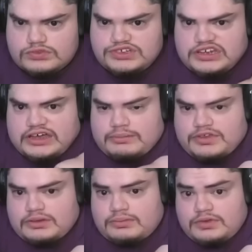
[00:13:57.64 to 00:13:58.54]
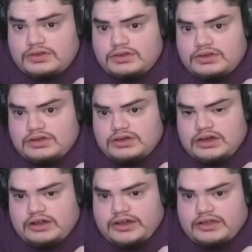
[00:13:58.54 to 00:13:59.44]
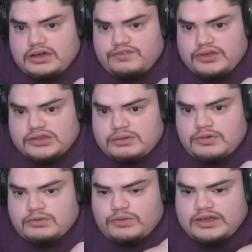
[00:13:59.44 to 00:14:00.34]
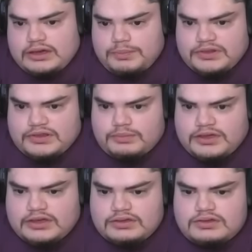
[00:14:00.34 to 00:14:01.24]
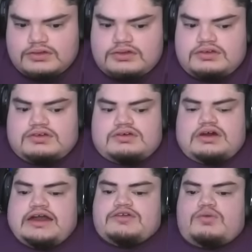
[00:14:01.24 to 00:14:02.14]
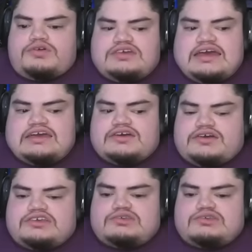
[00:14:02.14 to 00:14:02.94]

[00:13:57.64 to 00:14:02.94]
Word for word: Jammed him. All right, offense. Come on, wake up a little bit. I know we're taking good